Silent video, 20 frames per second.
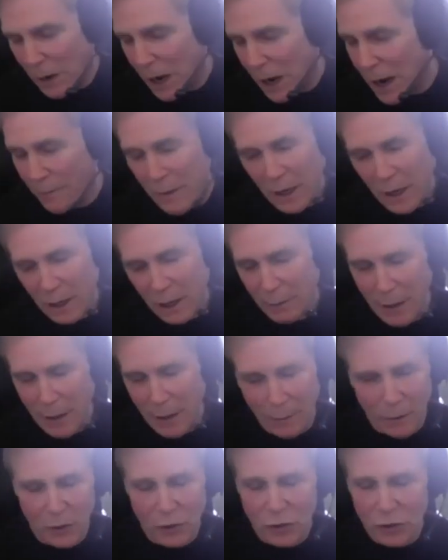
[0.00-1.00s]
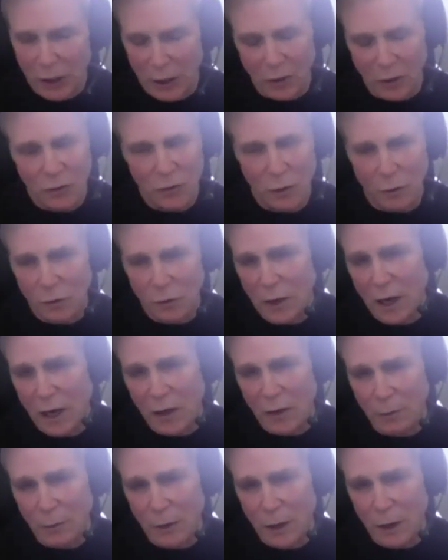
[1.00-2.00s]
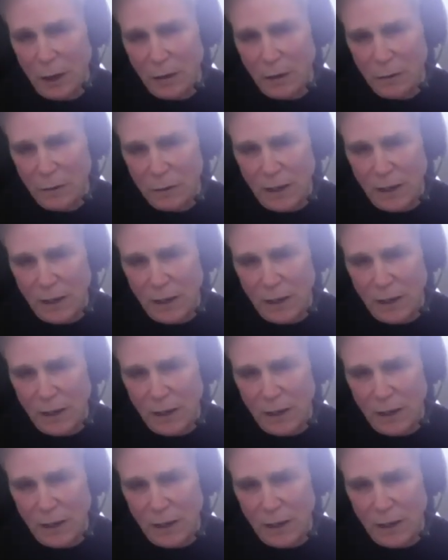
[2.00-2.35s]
I'm not going to be able to change those guys' minds.